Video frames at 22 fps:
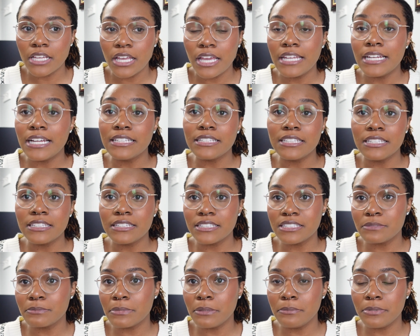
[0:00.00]
And I think
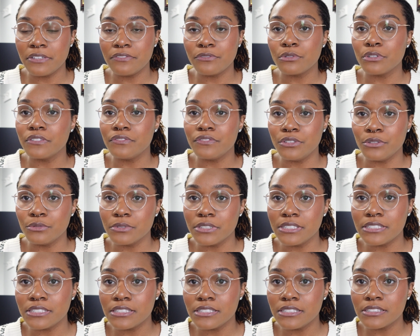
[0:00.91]
this may be for a few
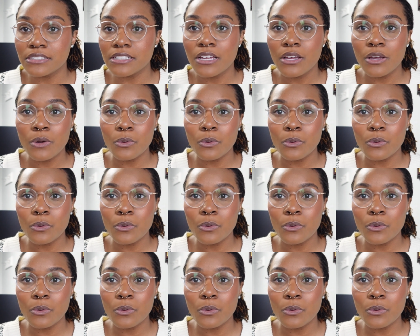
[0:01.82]
reasons.